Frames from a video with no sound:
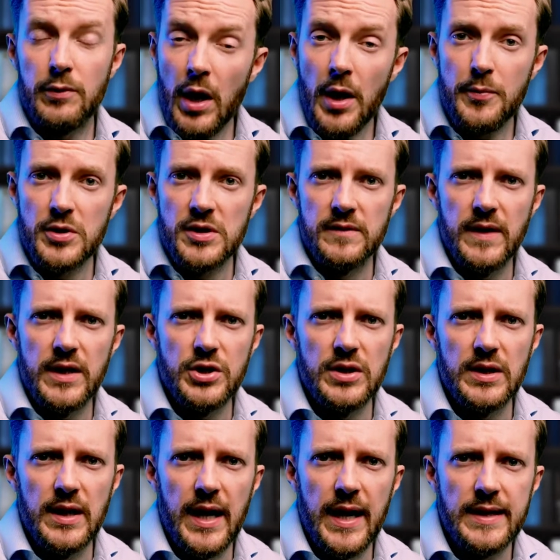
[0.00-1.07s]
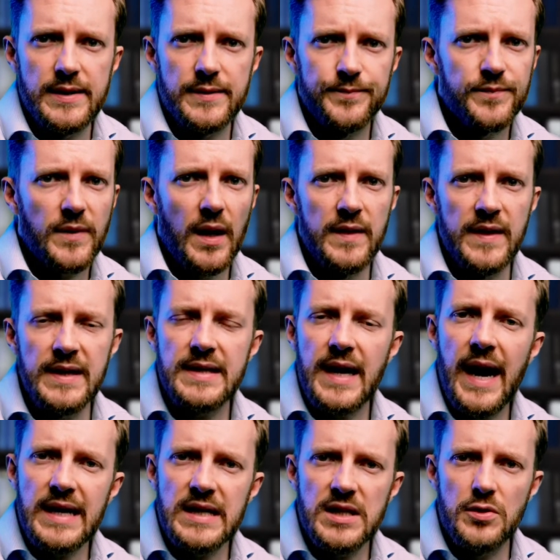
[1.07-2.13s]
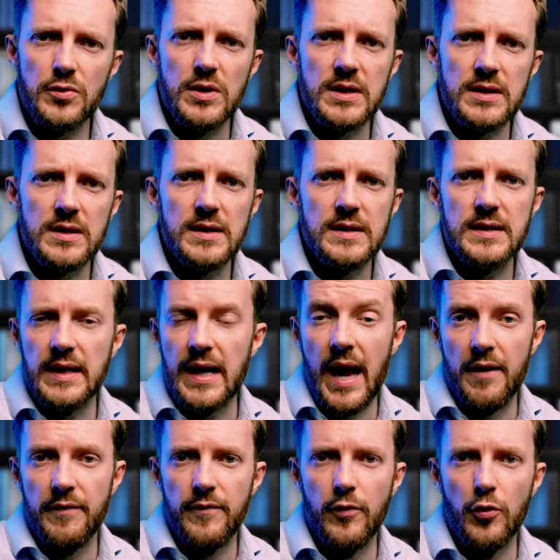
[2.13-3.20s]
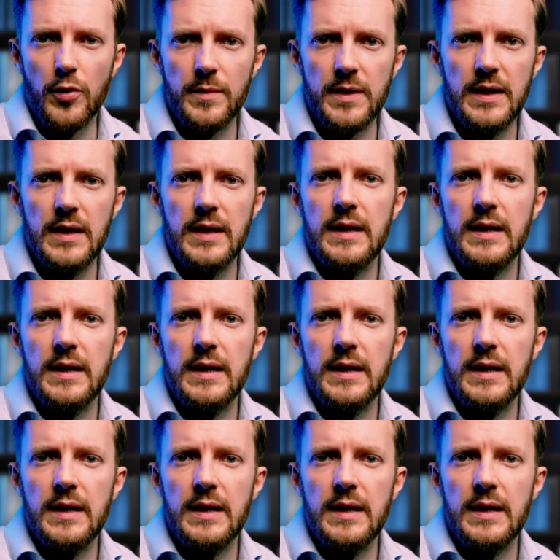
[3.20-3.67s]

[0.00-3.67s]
cryopreservation case, these ice crystals that have formed